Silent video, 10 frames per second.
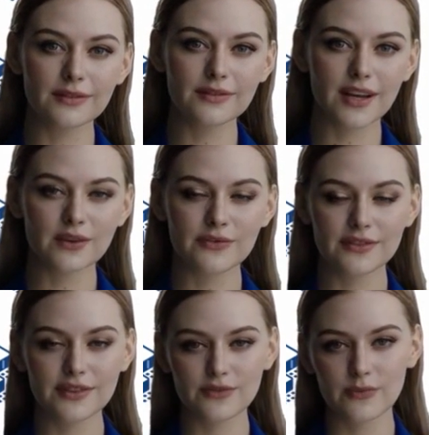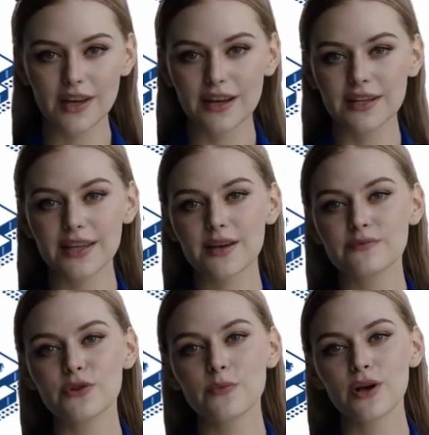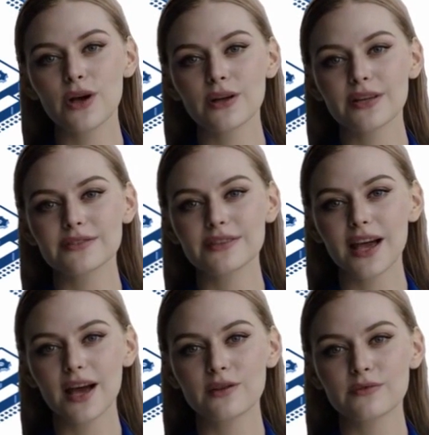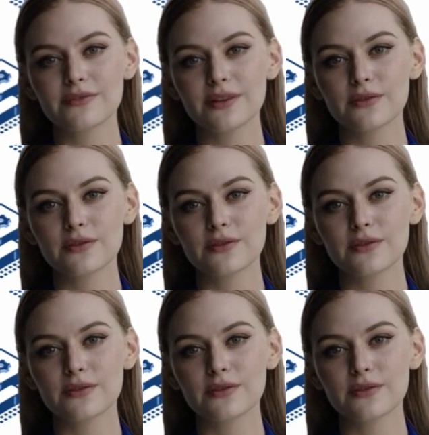Think of it this way: if your blog is a house,